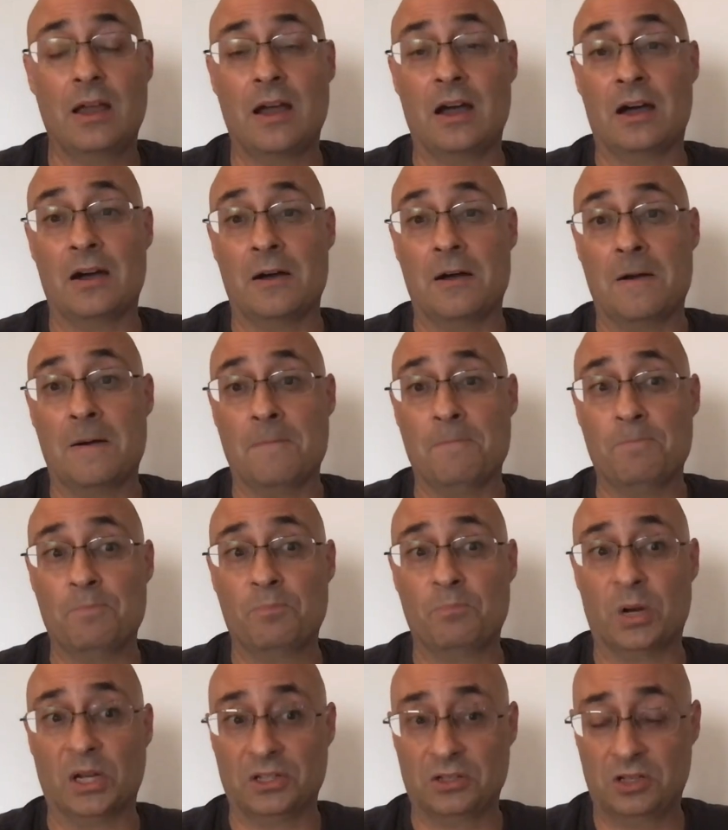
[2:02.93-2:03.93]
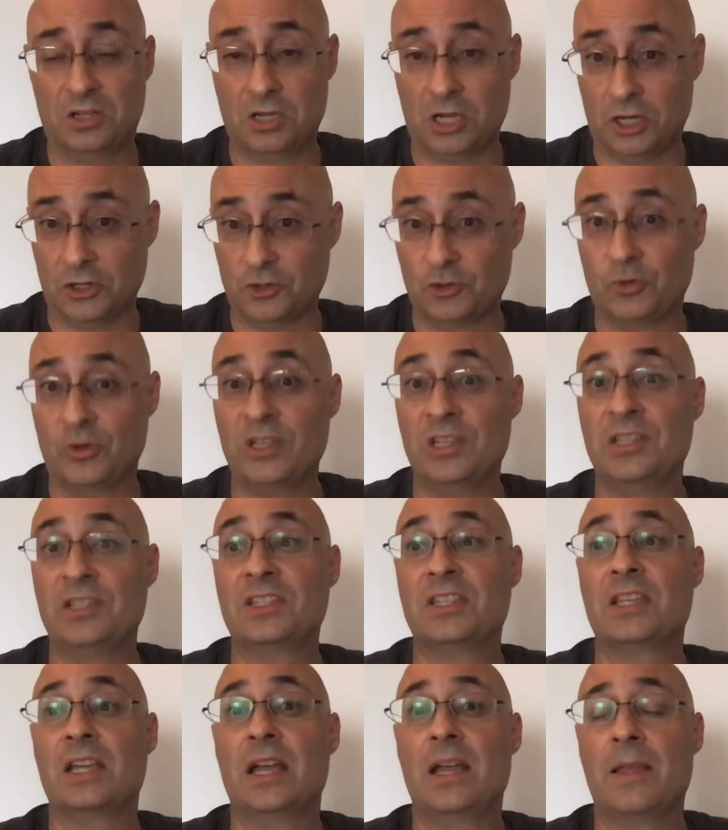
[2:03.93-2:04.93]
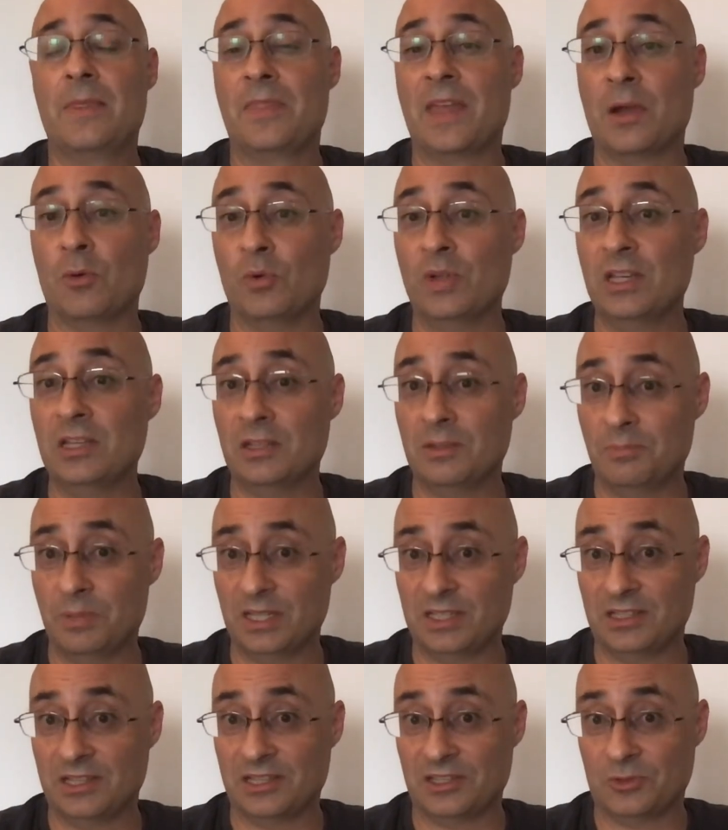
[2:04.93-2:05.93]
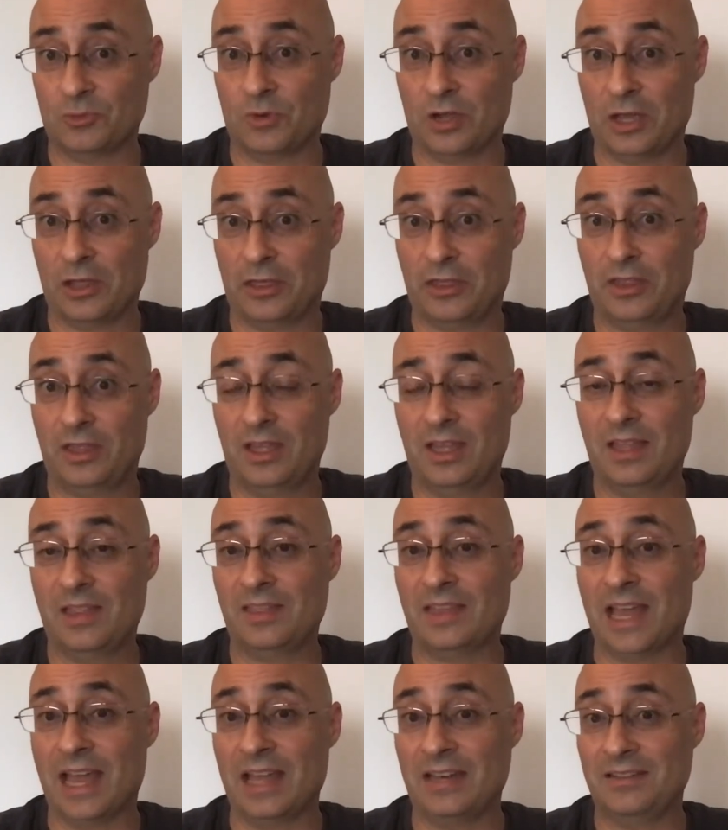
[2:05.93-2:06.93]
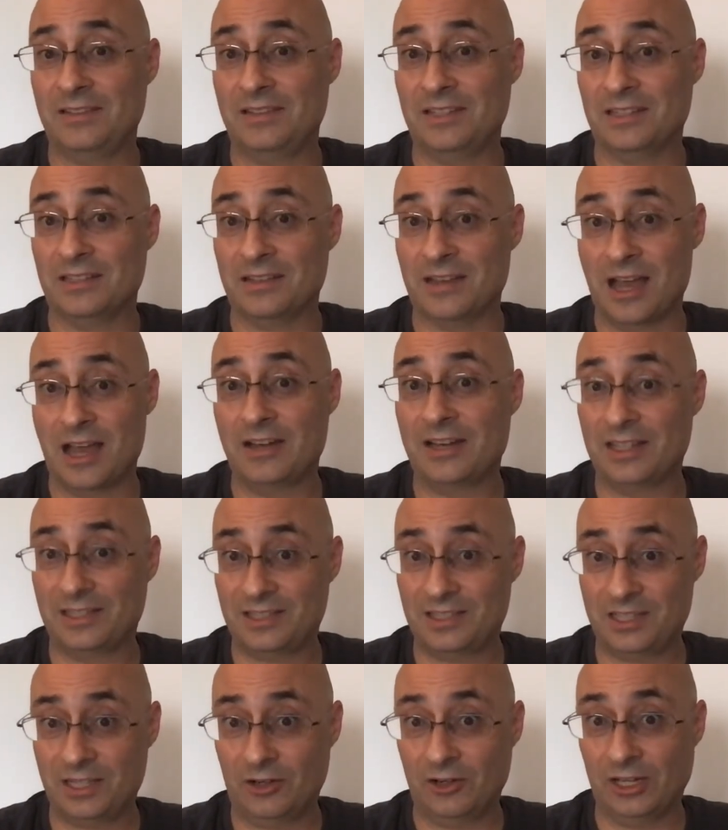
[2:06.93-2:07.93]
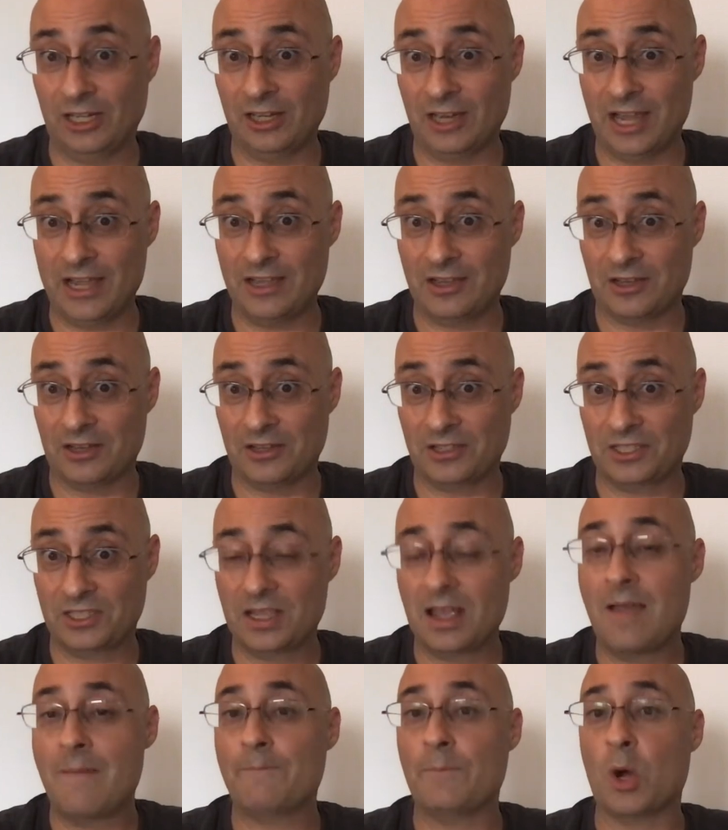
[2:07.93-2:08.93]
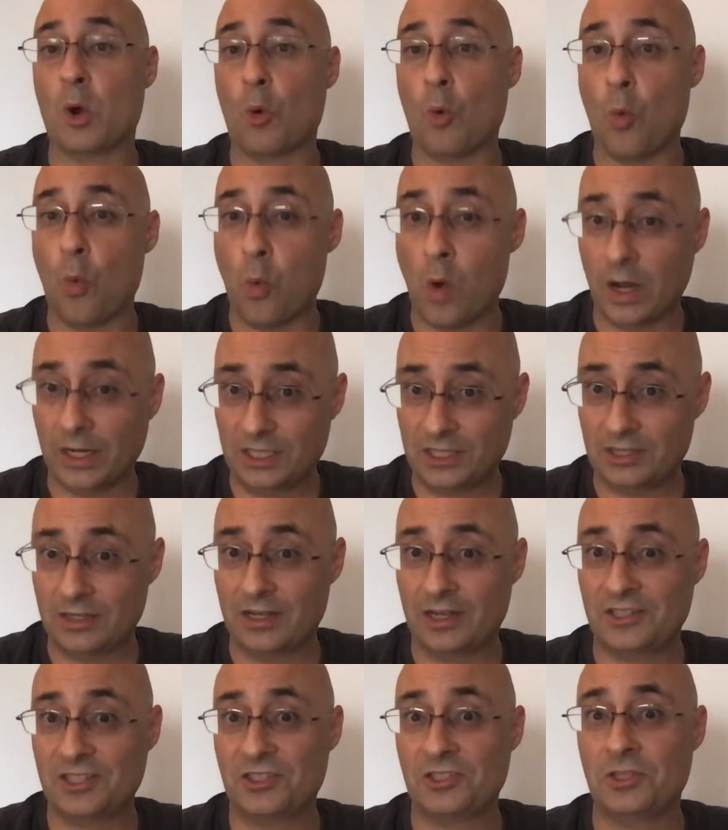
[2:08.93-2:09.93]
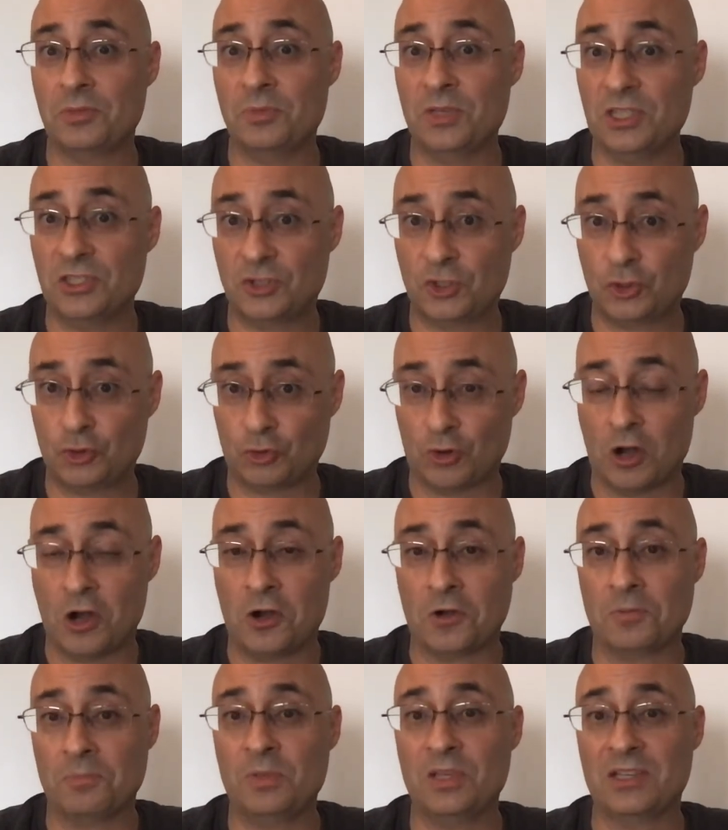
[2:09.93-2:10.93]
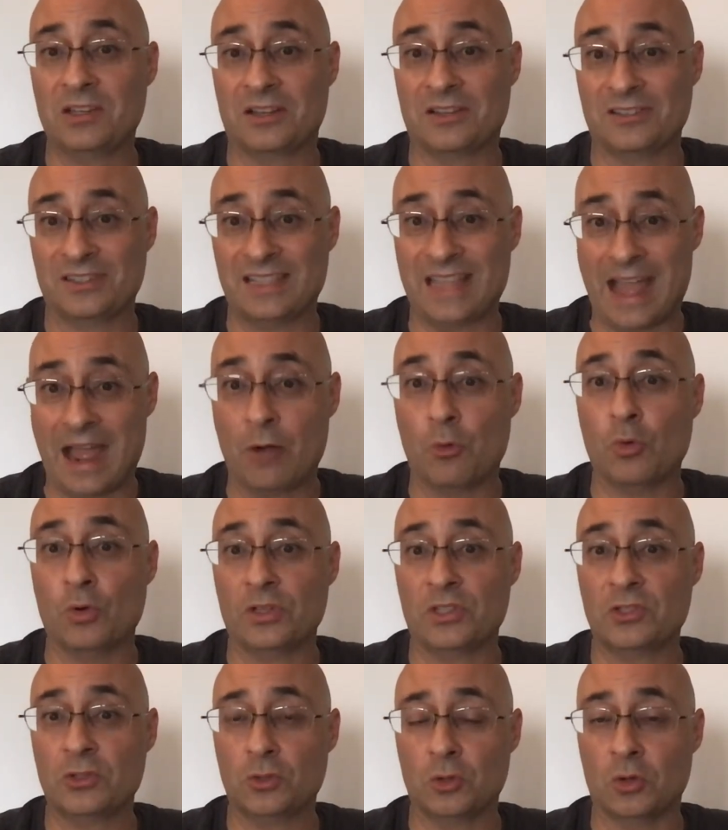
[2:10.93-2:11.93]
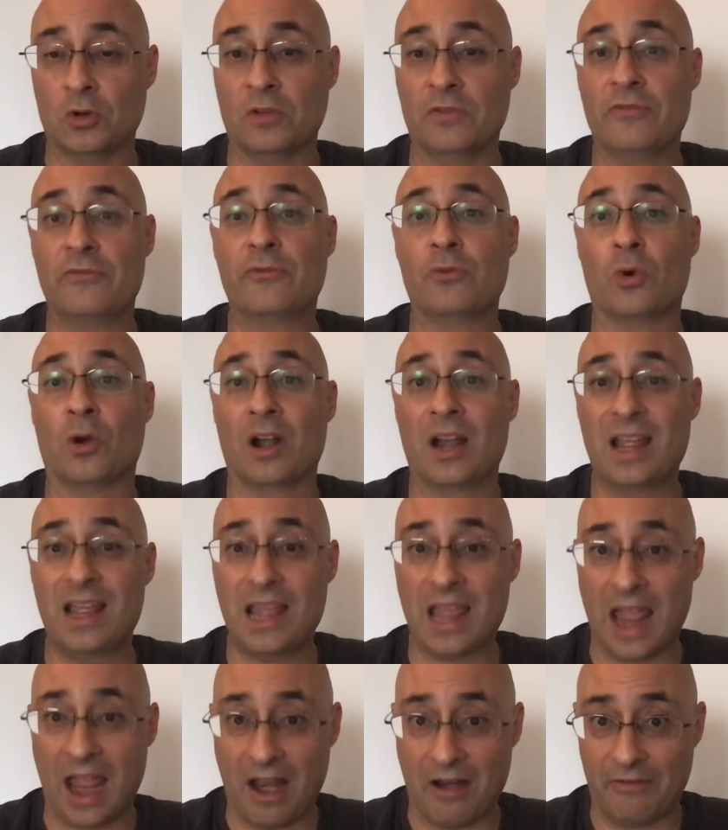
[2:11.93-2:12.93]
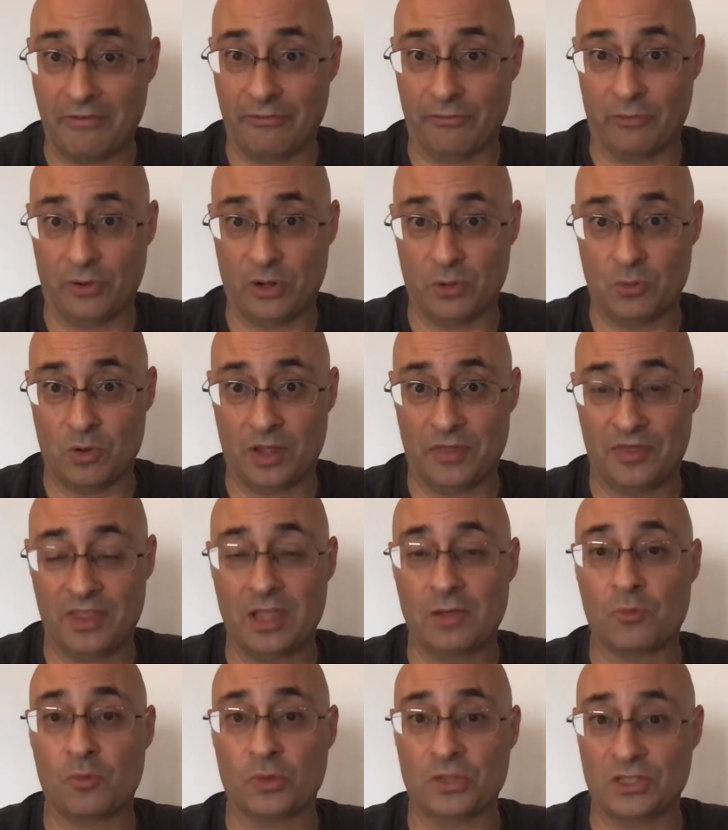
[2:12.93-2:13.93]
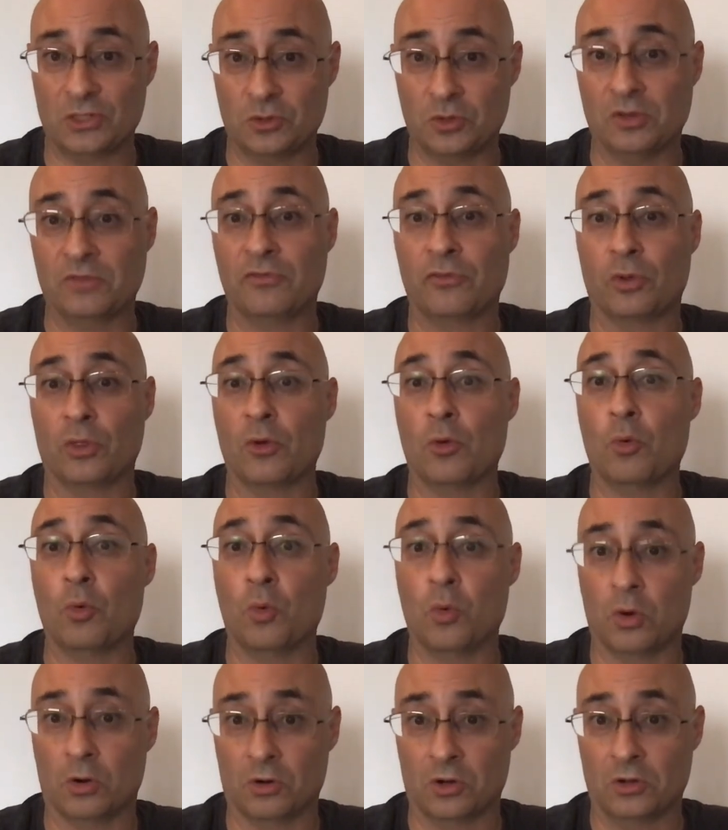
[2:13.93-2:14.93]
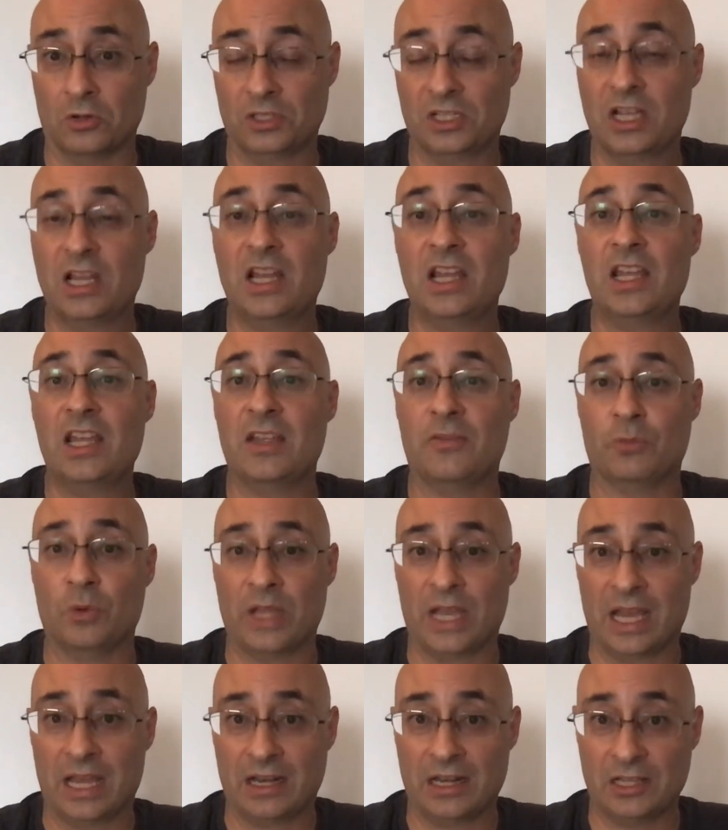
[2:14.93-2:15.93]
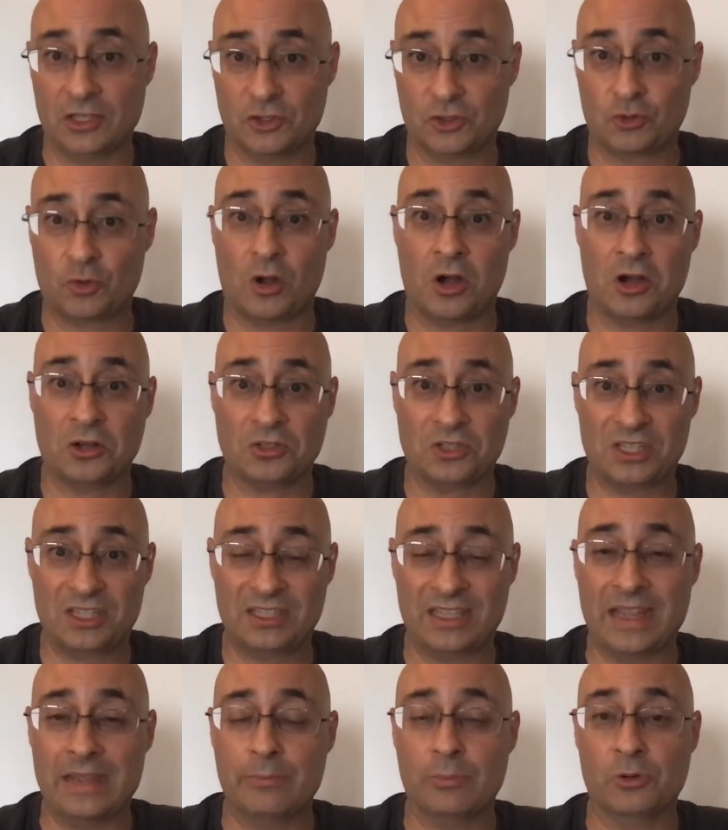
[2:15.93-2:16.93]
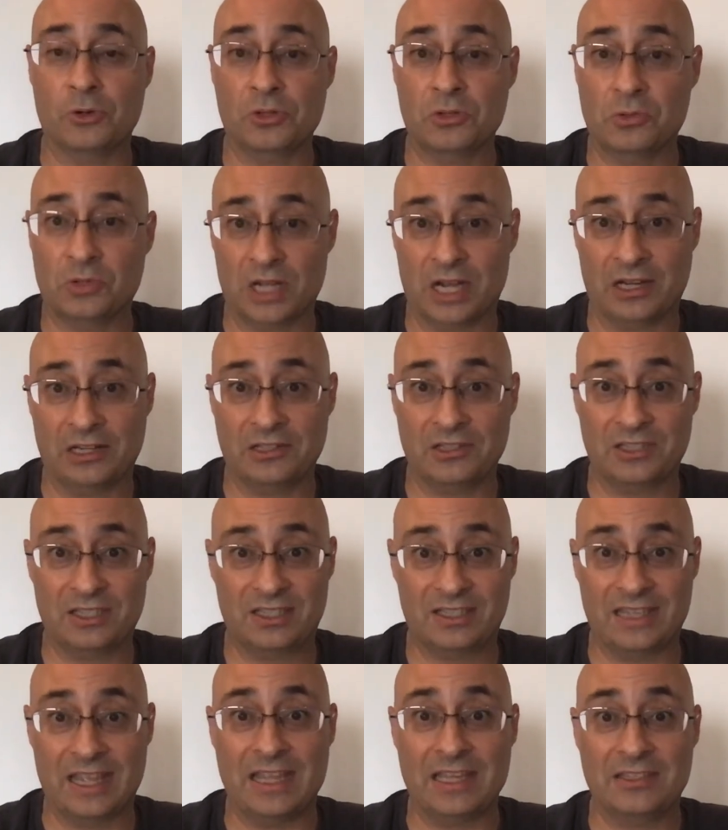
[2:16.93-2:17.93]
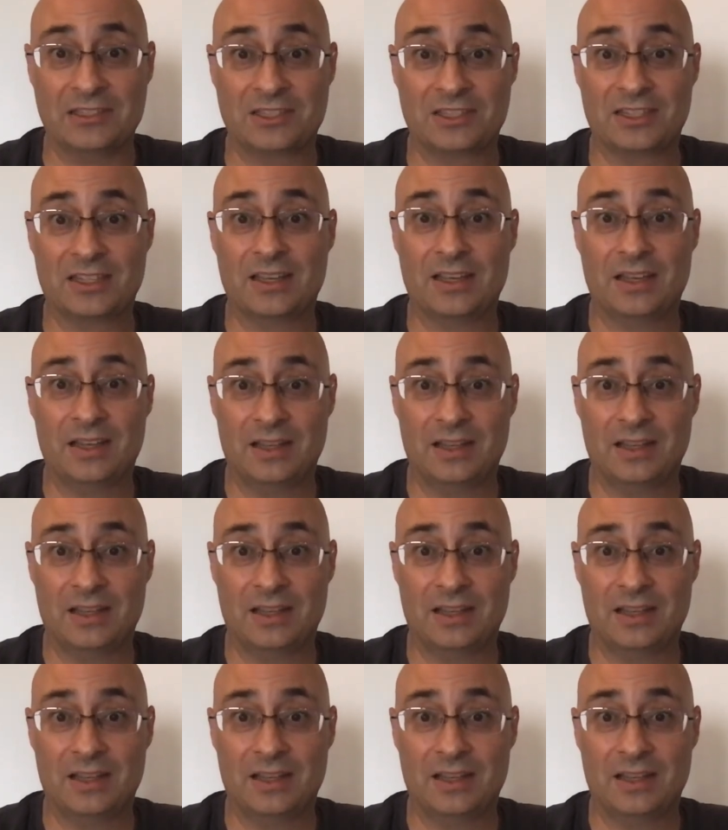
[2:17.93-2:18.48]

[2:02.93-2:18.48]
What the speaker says: But countries that we did business with that did not necessarily like us, but wanted us to be strong because that was good for everyone. It was good for the world if we had a strong, stable United States